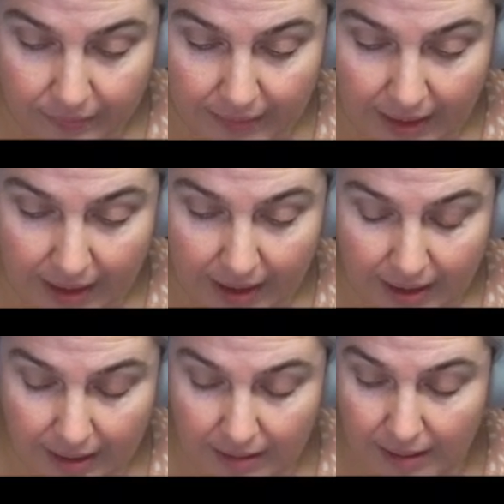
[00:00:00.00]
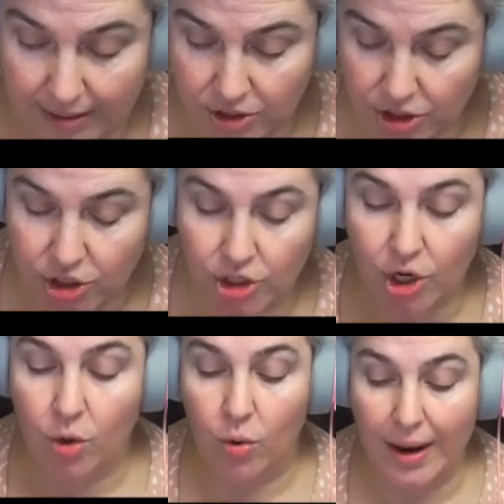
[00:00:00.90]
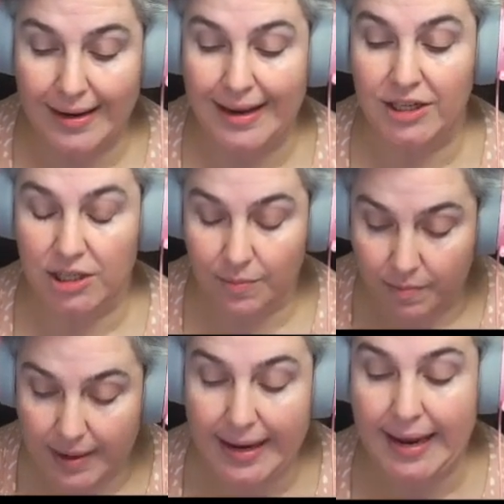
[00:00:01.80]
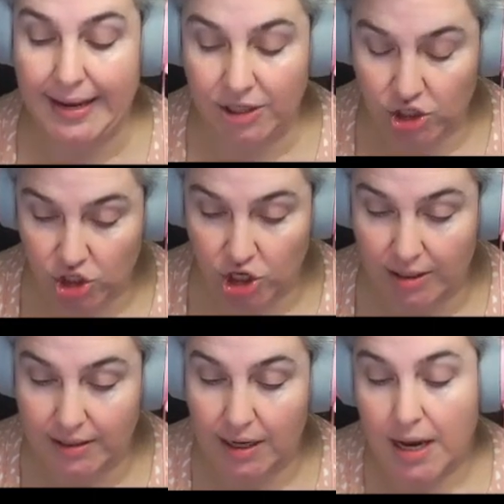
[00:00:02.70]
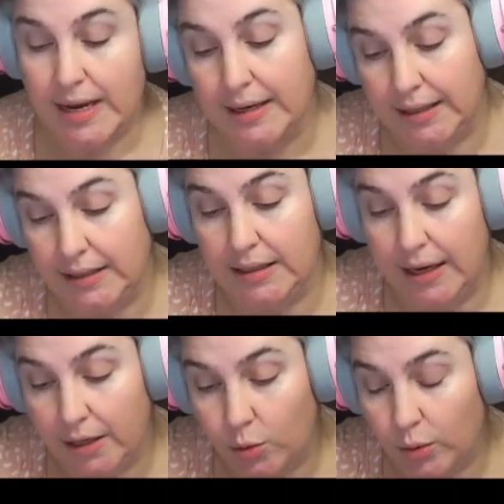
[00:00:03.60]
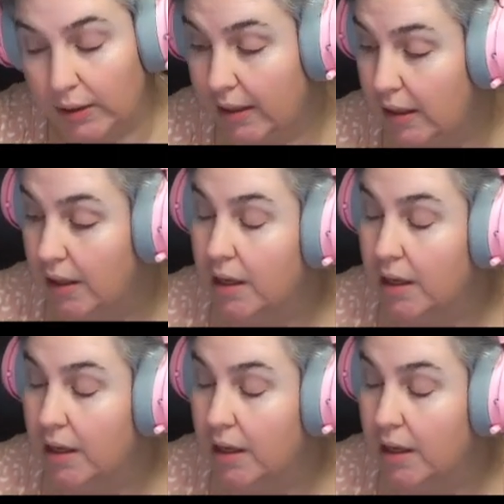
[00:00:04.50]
And it's just so, it to me, it's just continually